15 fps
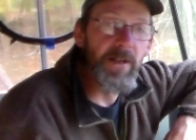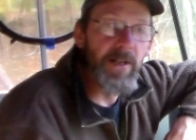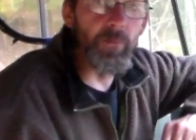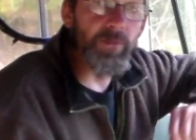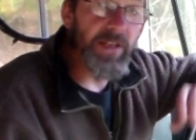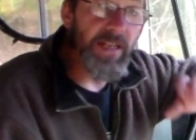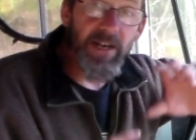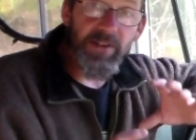
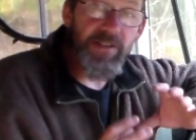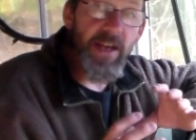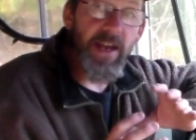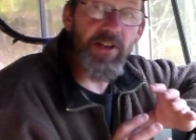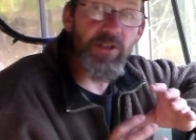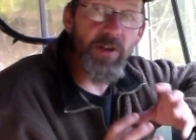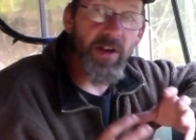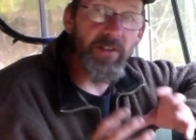From the air
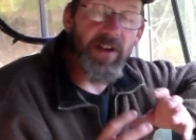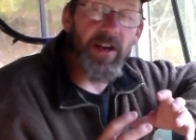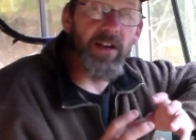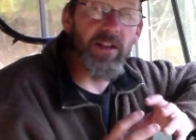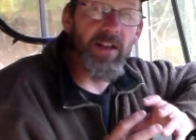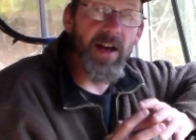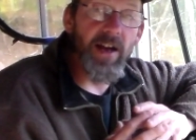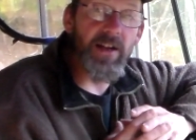tanks, you have
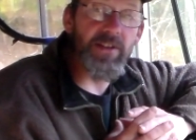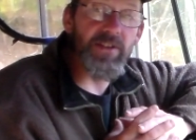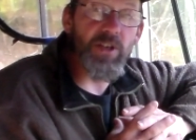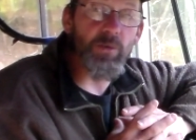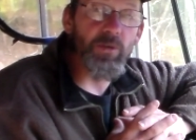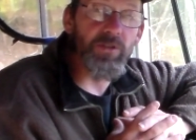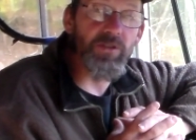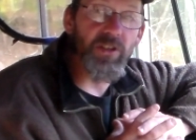air lines
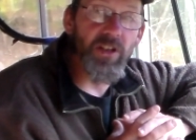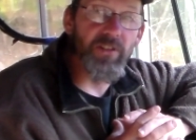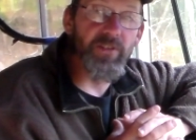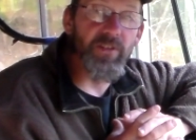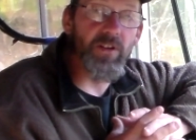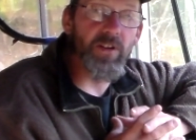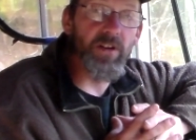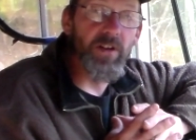that will
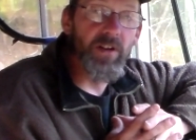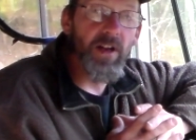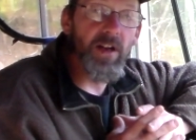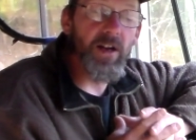deliver